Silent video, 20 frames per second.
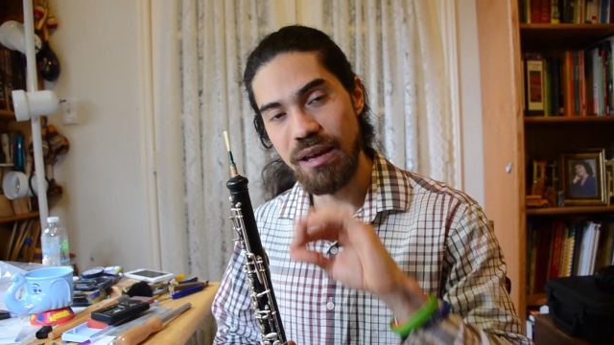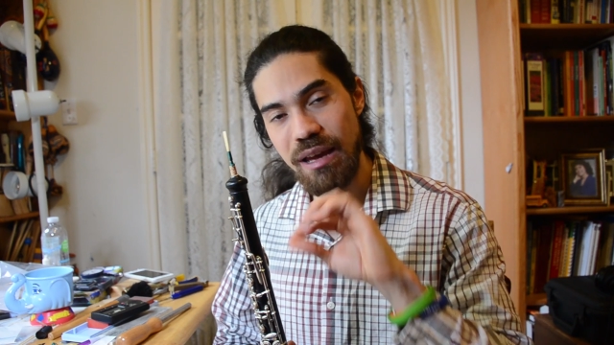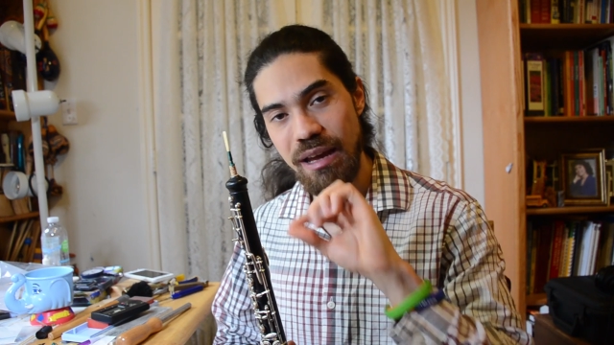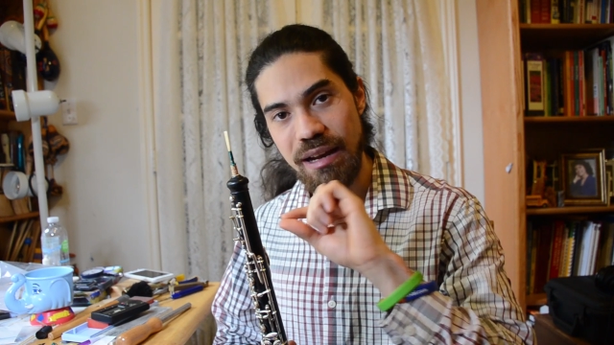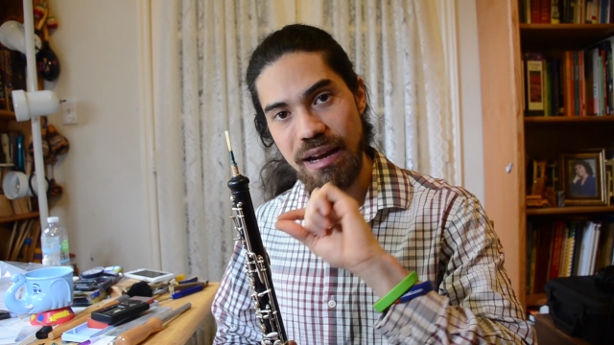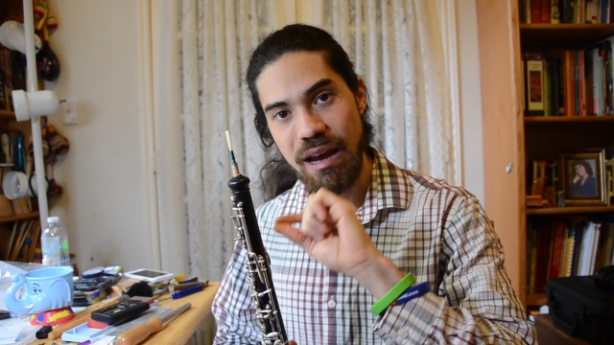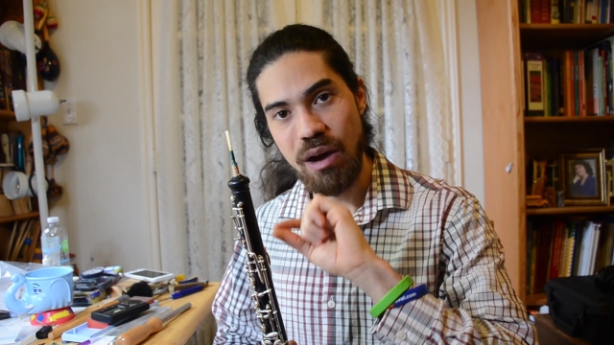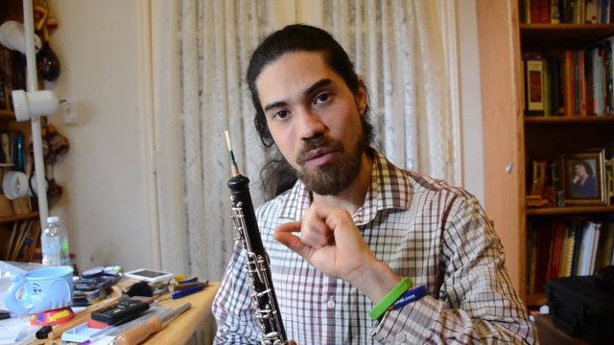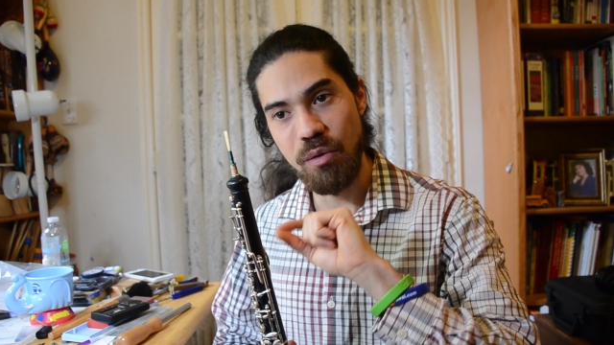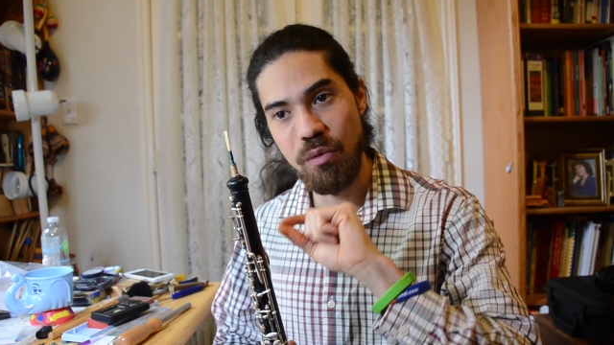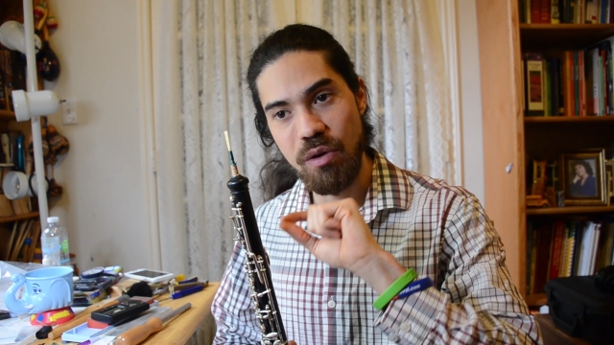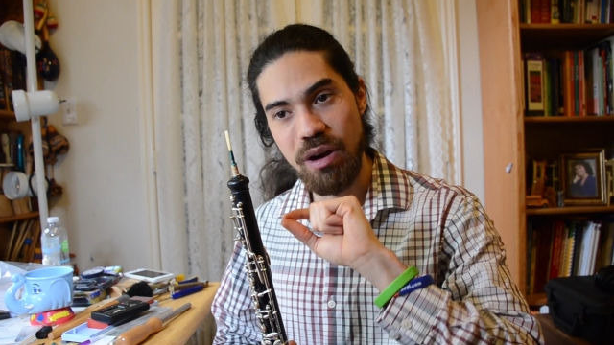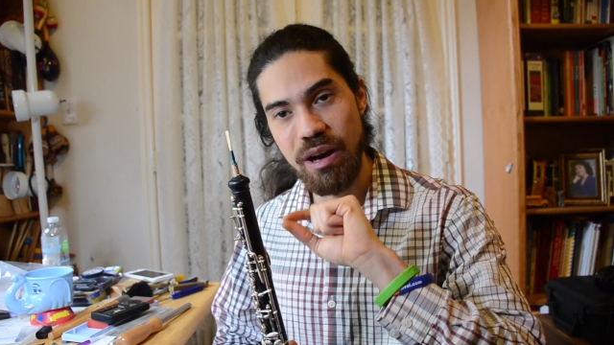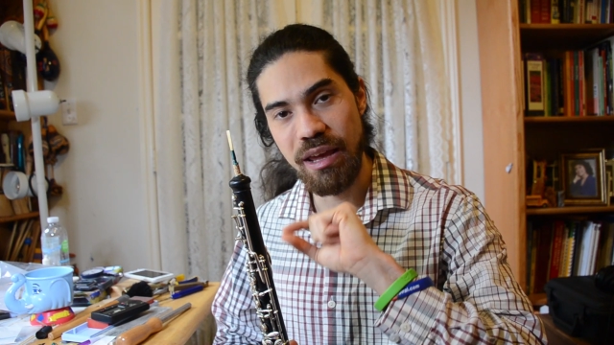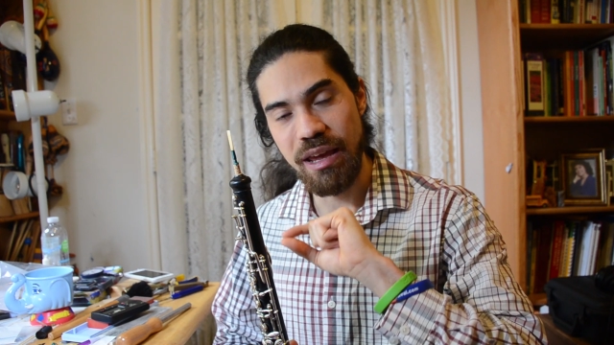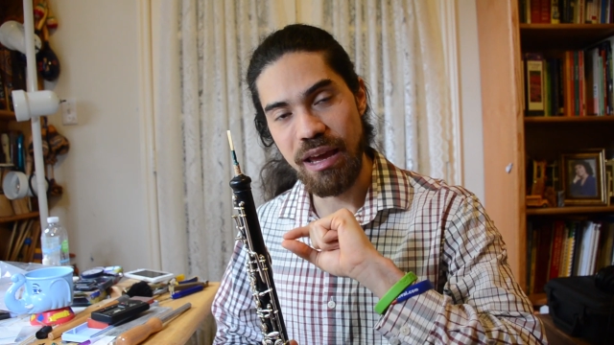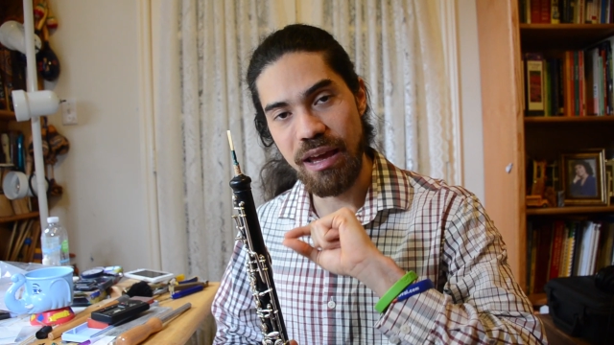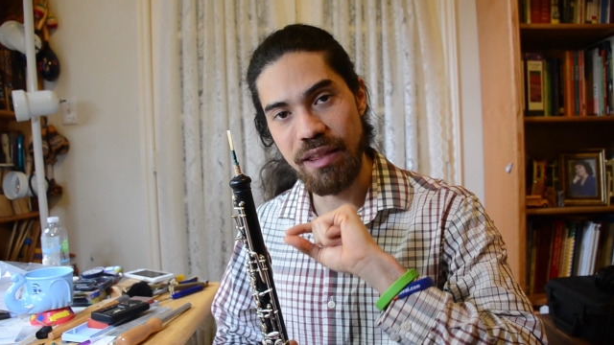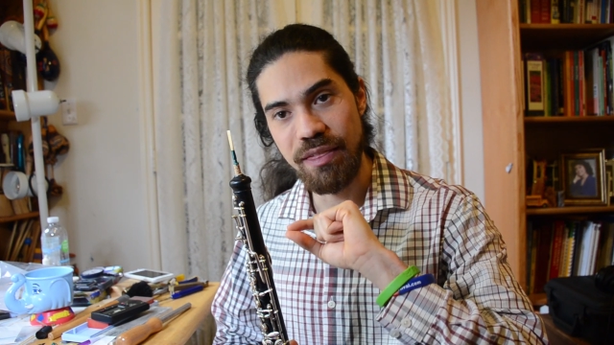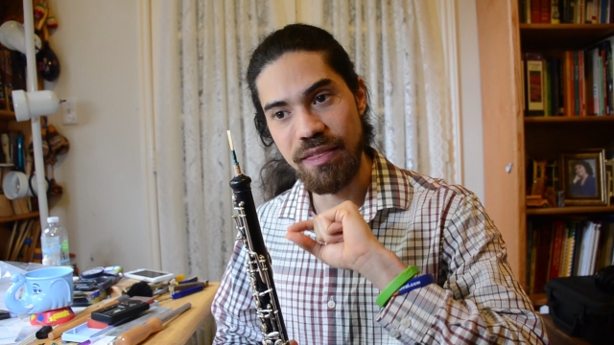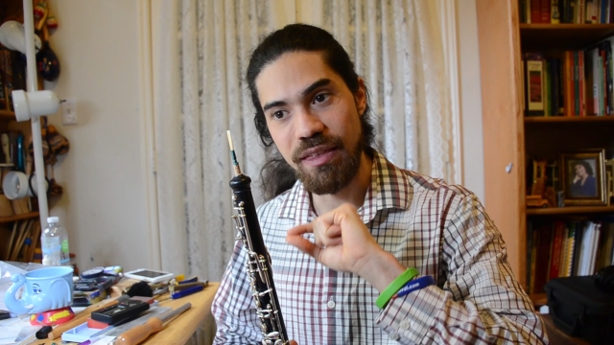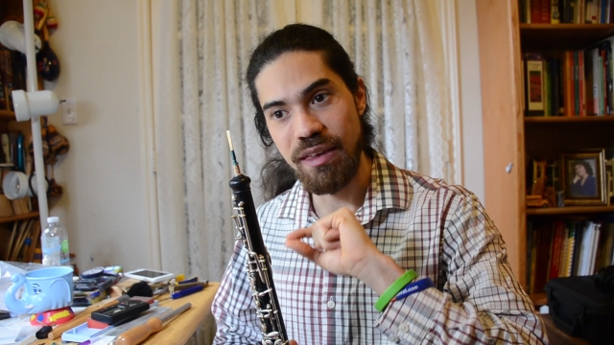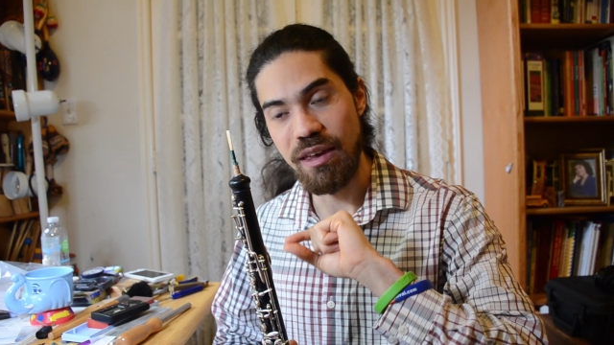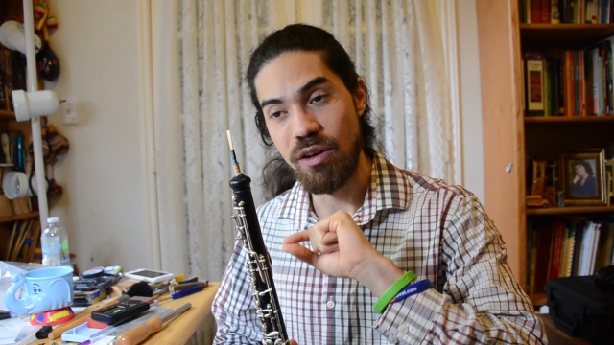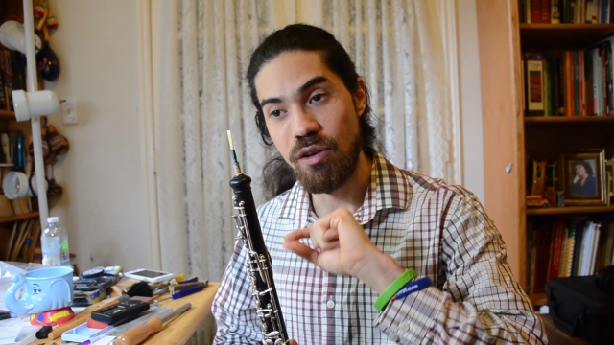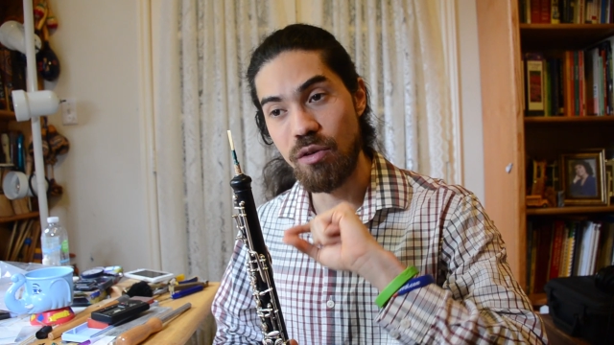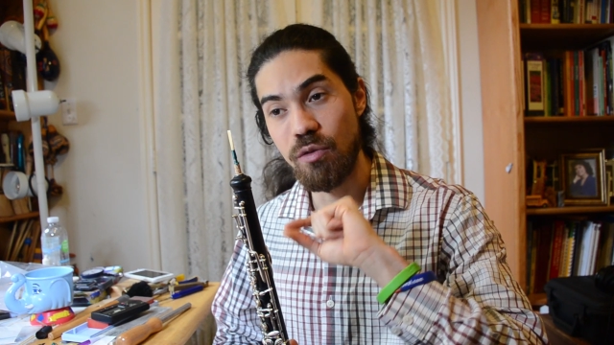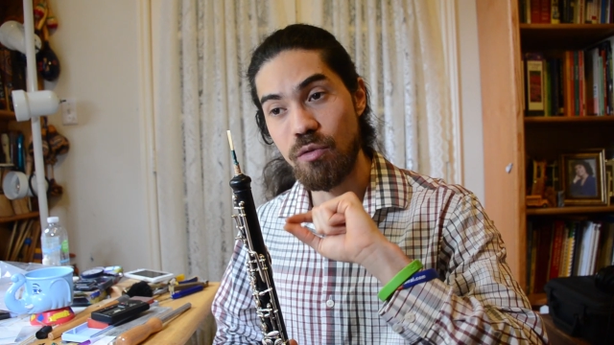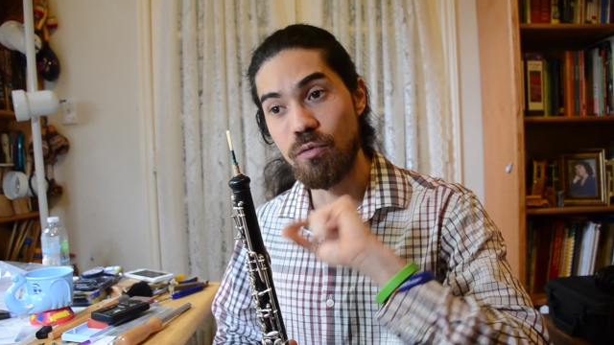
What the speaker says: and now we want to get the